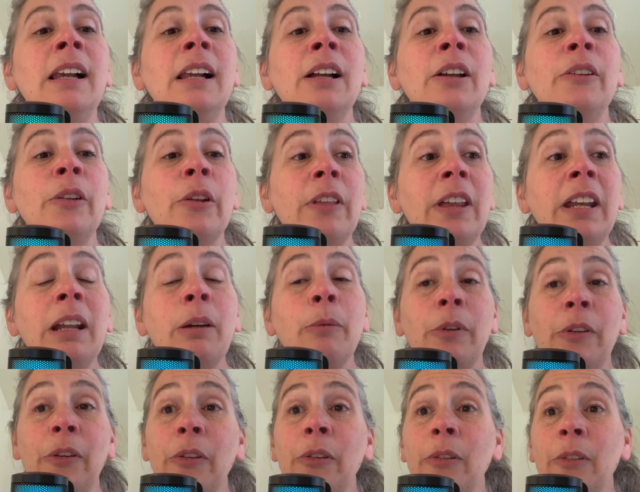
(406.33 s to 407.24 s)
So then I
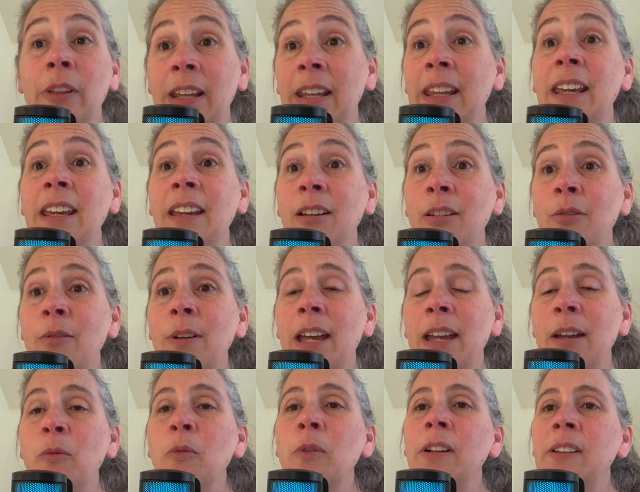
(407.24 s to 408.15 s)
was thinking,
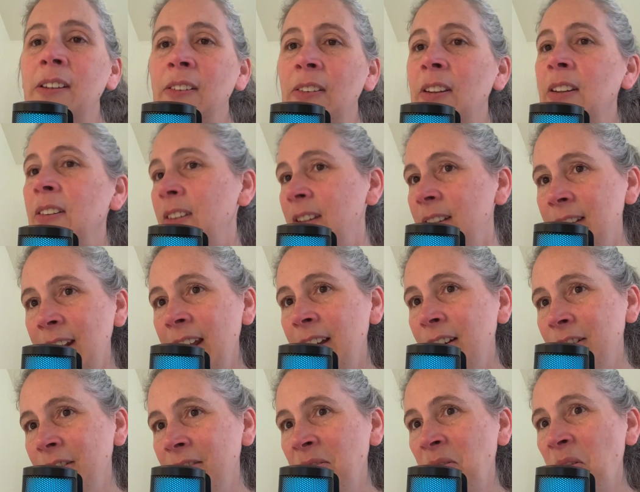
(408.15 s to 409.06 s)
okay, what does this
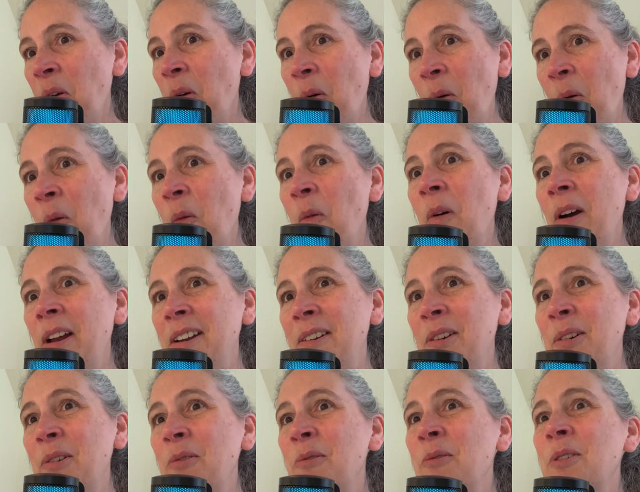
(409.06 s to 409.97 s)
entail? What
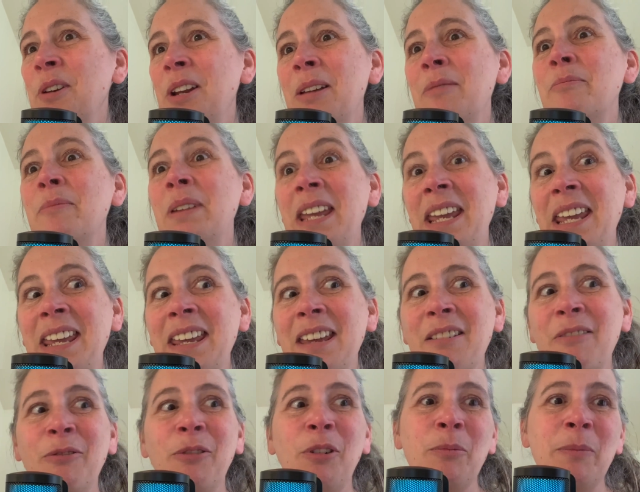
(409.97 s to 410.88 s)
would it be
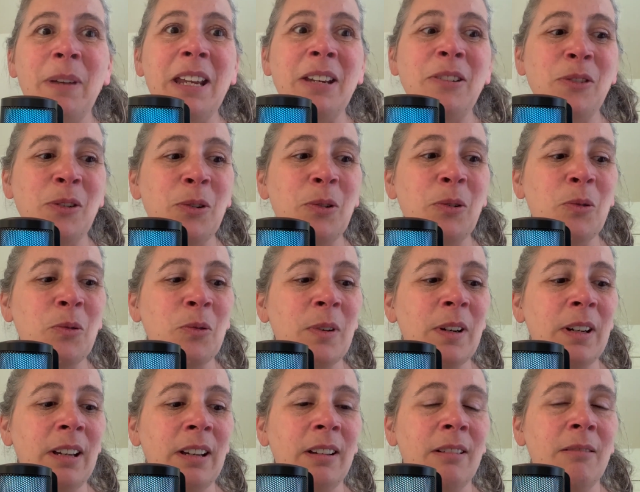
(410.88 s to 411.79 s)
for me to
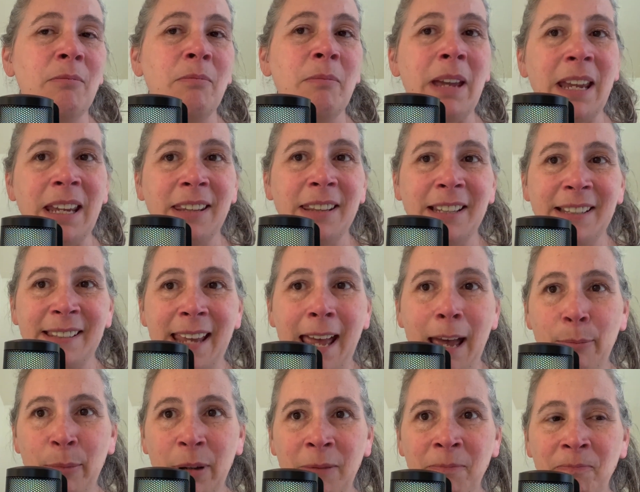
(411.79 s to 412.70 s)
make this
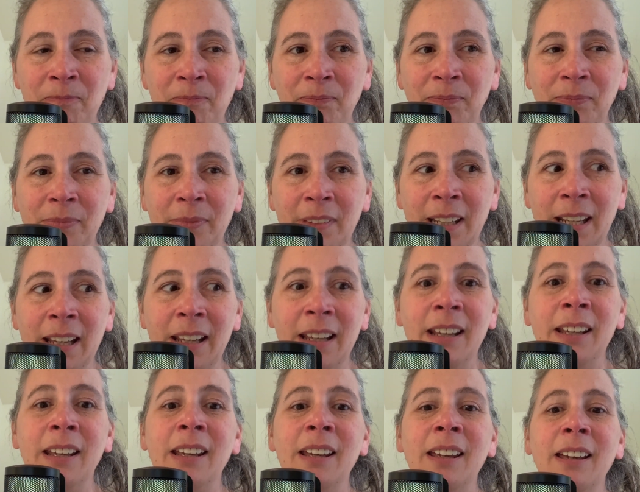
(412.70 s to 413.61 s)
happen?
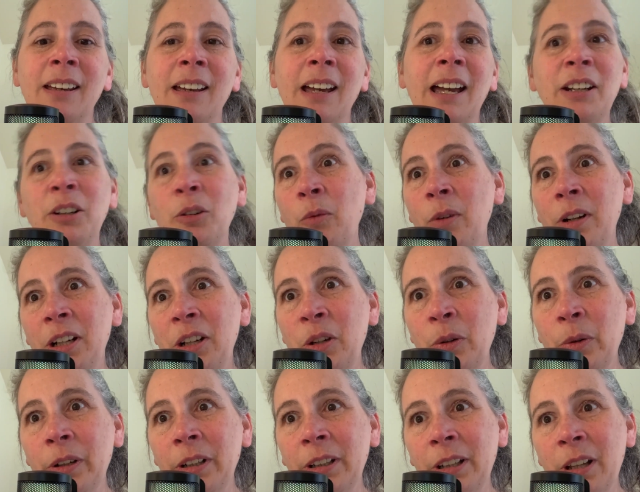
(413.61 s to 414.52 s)
I don't want to
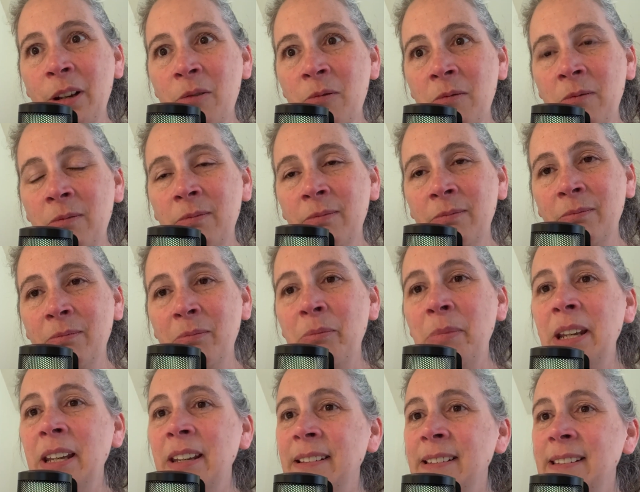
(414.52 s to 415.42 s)
do it alone,
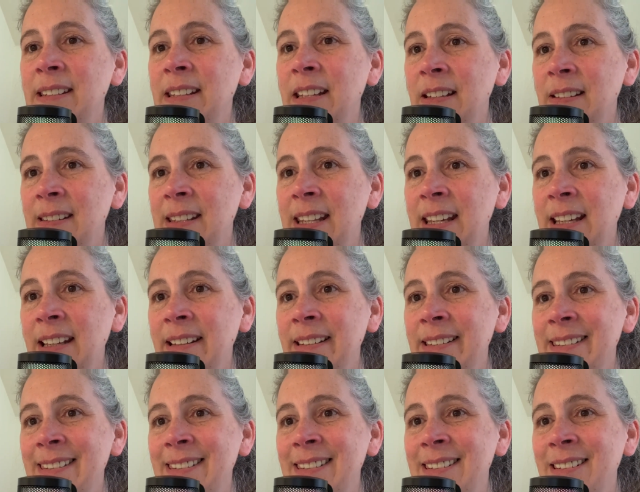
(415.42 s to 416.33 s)
because these
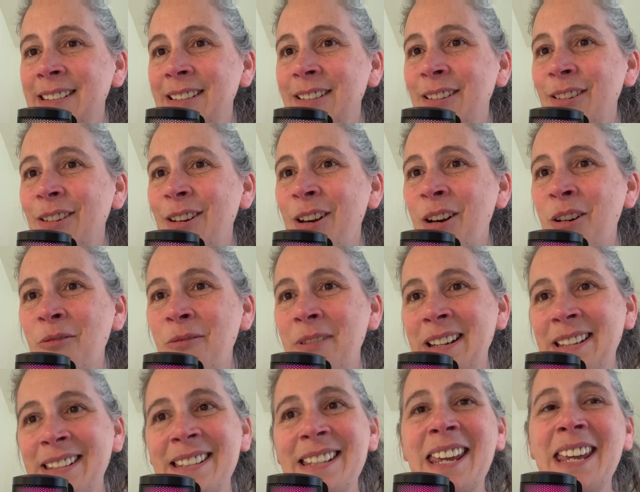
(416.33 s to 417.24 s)
things
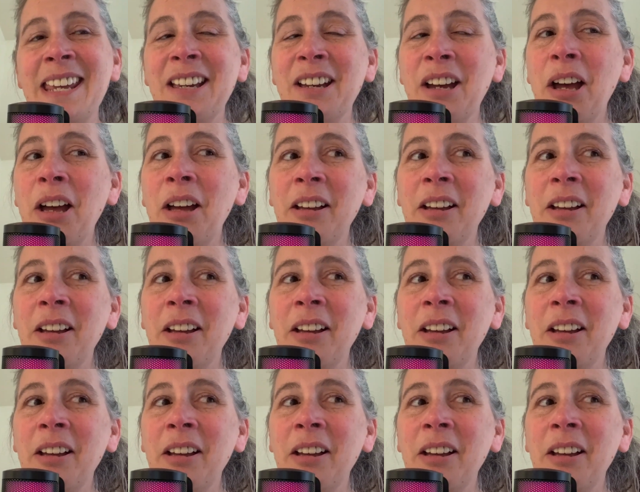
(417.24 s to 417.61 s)
always take